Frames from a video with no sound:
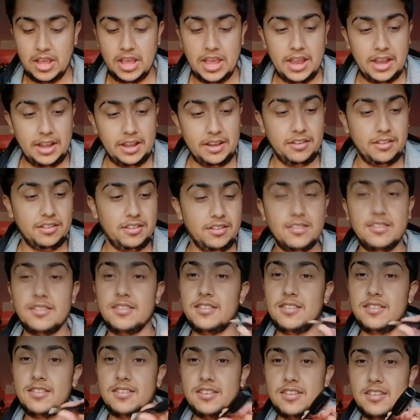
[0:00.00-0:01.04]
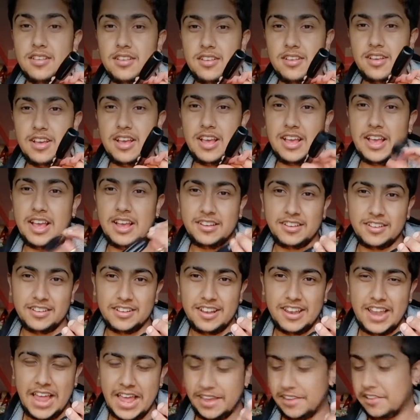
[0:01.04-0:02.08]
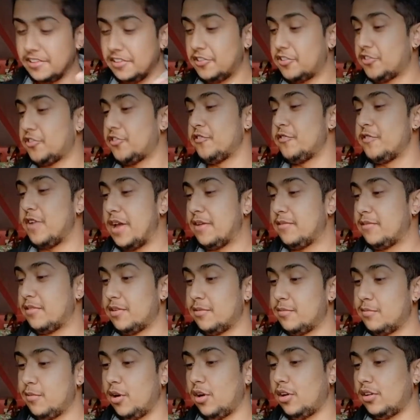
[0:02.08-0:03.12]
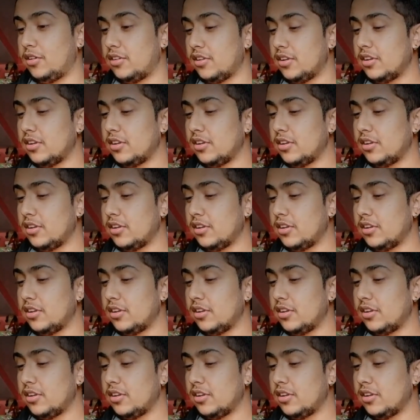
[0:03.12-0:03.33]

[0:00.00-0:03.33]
And this is like a screwdriver, but